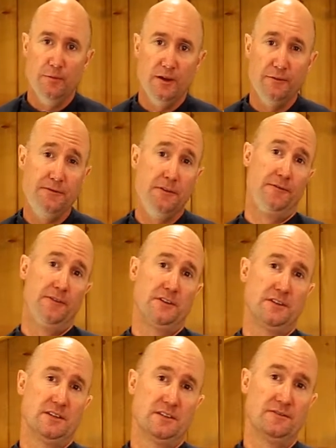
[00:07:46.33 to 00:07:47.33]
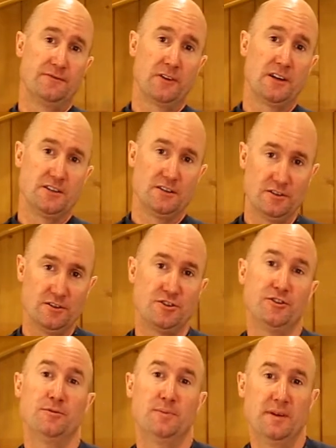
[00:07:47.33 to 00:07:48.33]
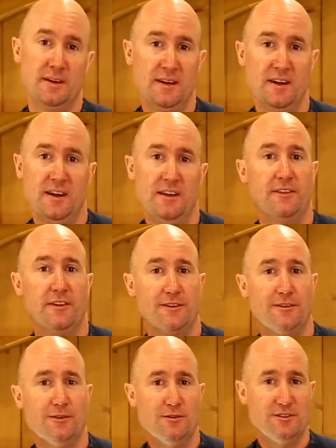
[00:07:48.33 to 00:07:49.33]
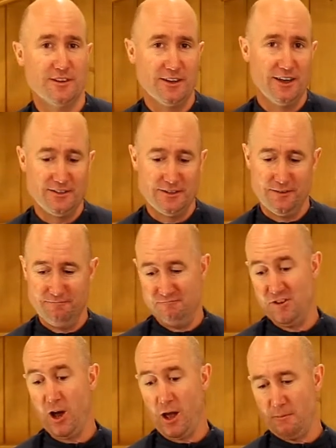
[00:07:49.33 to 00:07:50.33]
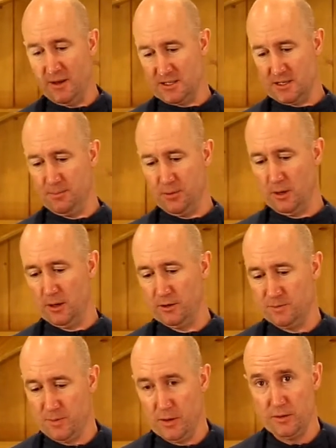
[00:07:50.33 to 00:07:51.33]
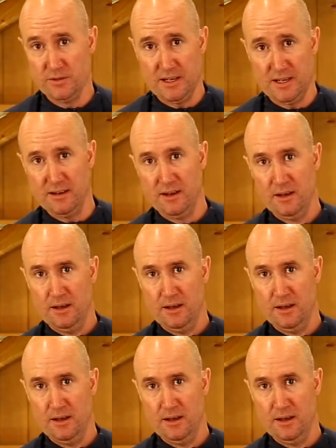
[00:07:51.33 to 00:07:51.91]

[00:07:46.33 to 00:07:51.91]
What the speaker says: If the fish is as fresh as it should be that you're using, it's a nightmare to pull those bones out